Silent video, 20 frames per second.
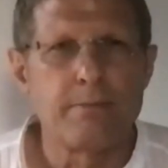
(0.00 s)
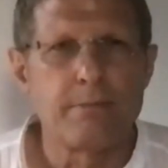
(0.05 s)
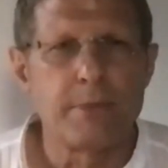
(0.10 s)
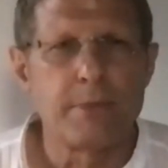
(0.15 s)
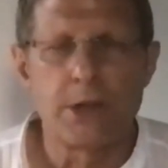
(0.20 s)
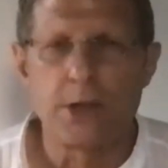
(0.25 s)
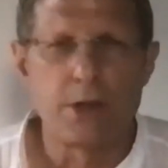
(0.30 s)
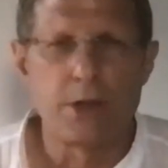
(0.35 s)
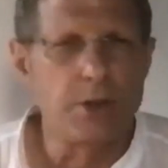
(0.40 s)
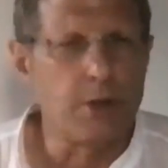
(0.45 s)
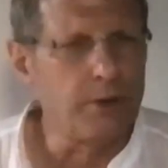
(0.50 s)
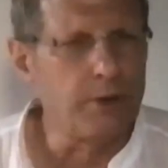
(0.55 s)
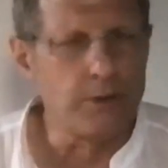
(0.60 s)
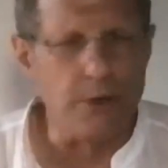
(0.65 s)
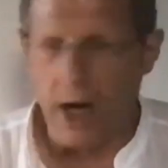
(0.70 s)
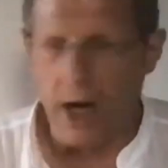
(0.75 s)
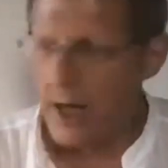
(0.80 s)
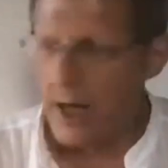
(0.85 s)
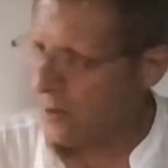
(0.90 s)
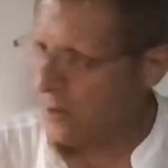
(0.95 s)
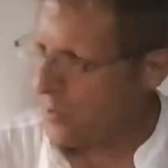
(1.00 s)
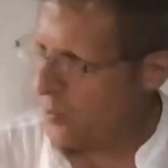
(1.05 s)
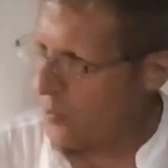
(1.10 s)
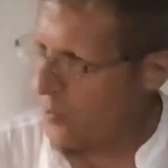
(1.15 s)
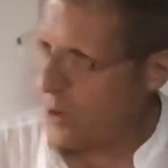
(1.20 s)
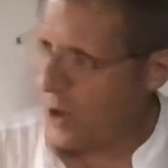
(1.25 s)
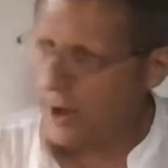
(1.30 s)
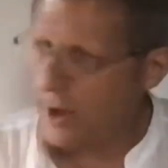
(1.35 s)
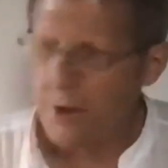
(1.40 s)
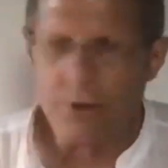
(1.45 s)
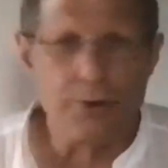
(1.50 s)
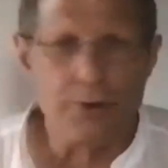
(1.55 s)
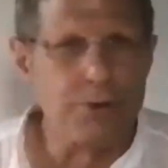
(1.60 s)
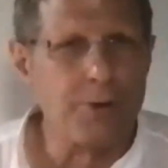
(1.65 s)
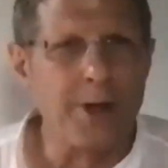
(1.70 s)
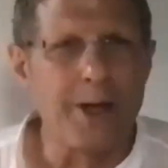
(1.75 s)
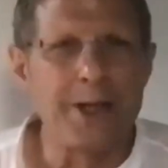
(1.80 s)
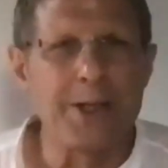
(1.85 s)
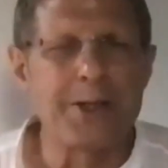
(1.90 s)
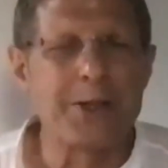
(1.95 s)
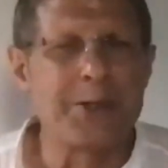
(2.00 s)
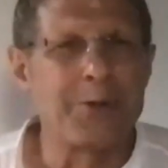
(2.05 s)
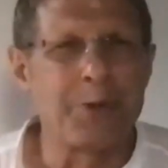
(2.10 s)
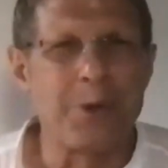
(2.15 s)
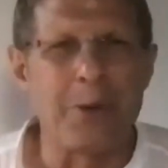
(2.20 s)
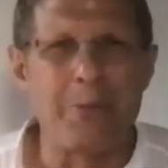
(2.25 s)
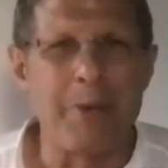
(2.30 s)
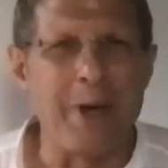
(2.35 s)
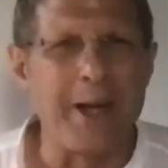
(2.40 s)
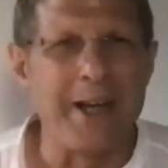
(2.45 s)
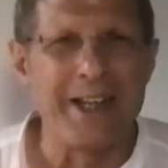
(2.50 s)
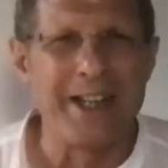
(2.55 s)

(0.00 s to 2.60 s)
Until not one trace remains.